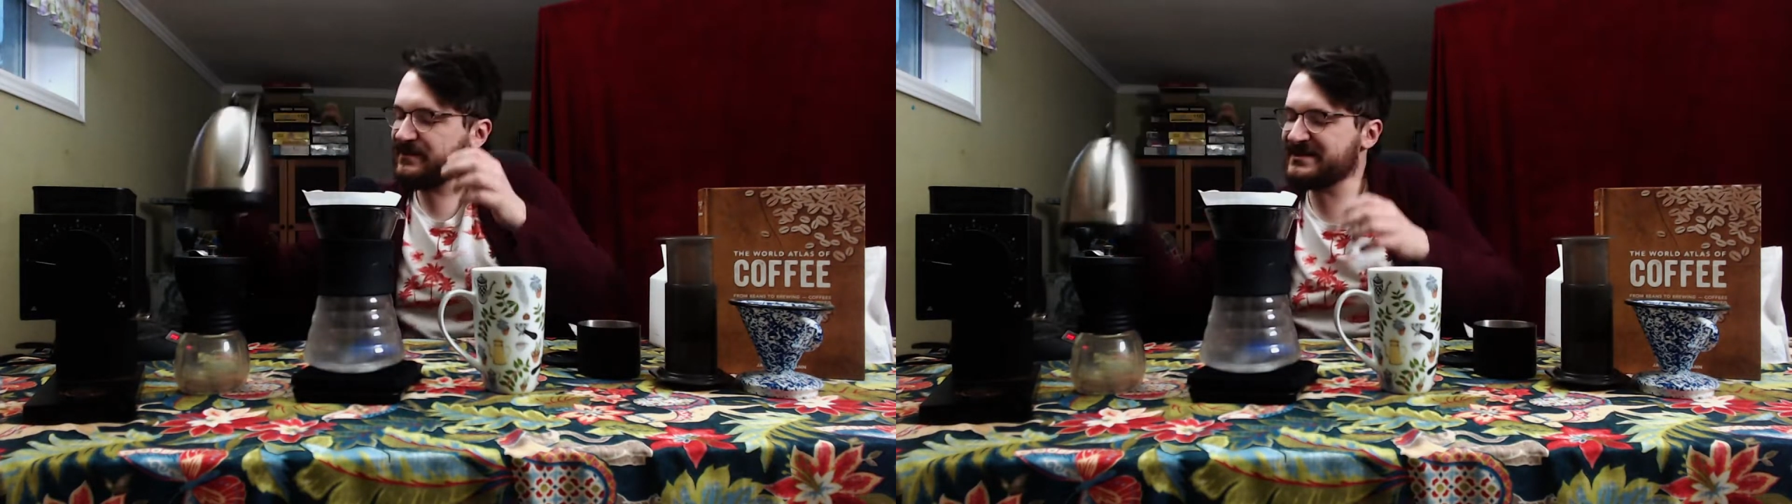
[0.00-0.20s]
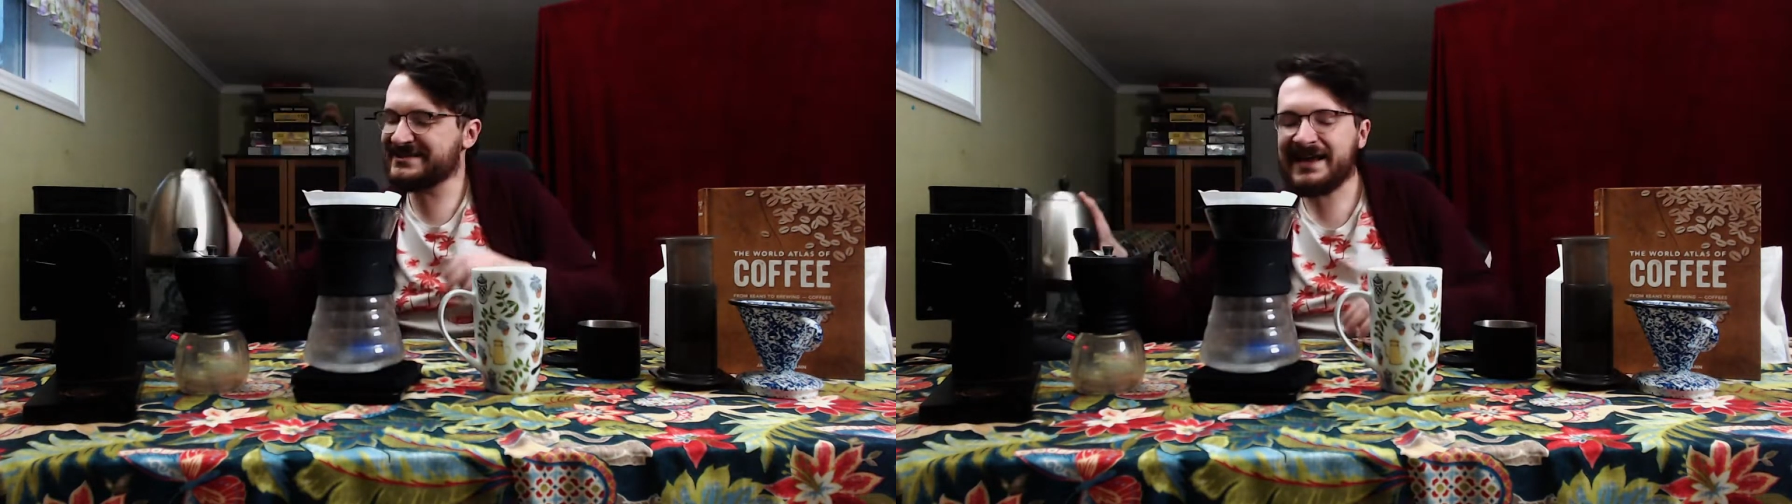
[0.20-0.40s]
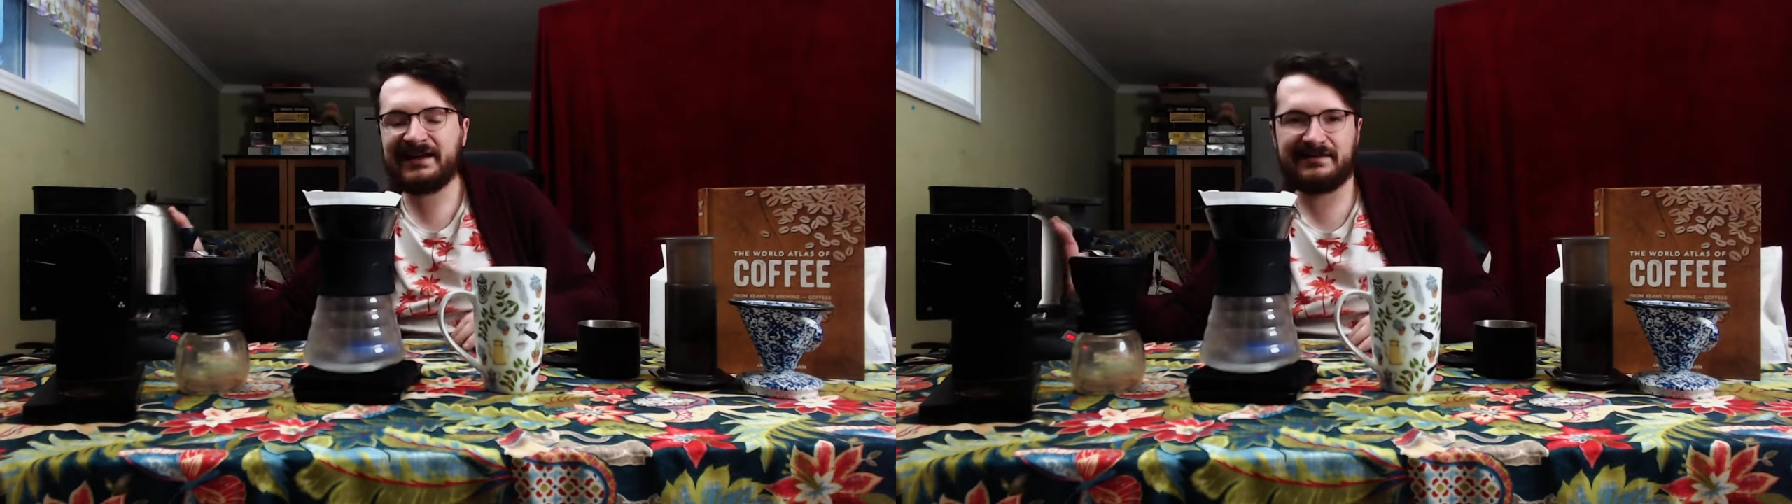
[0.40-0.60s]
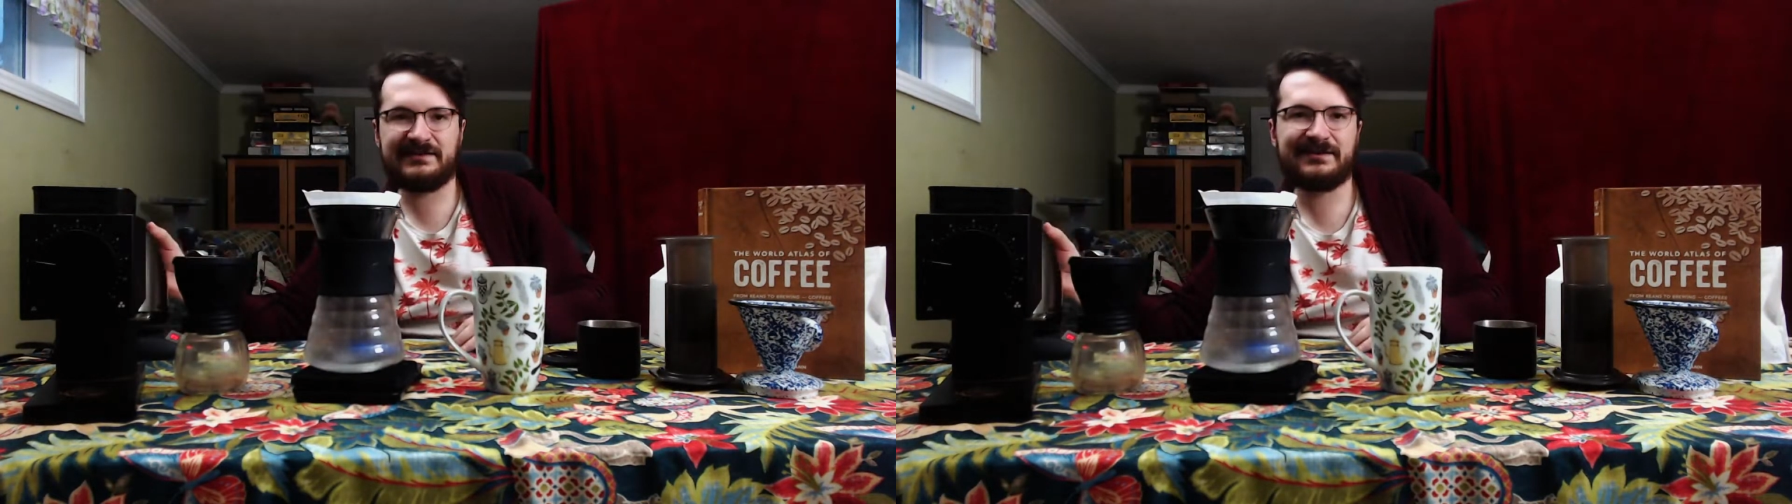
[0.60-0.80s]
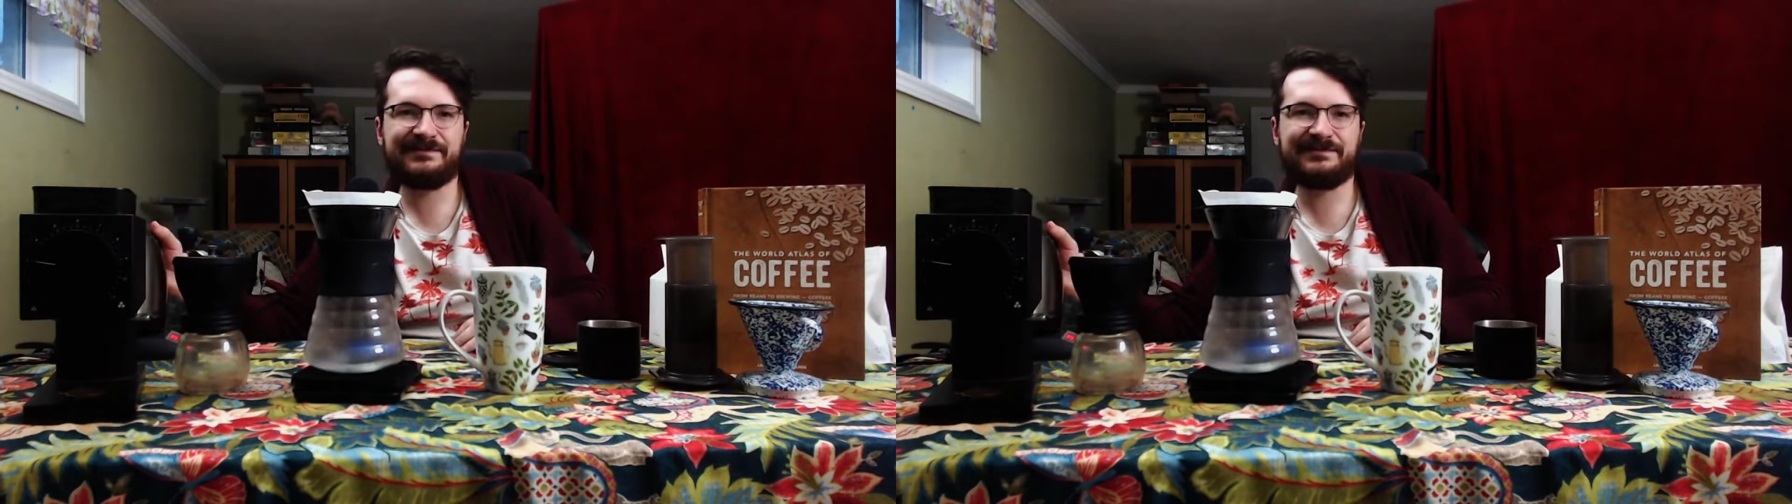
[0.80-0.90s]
second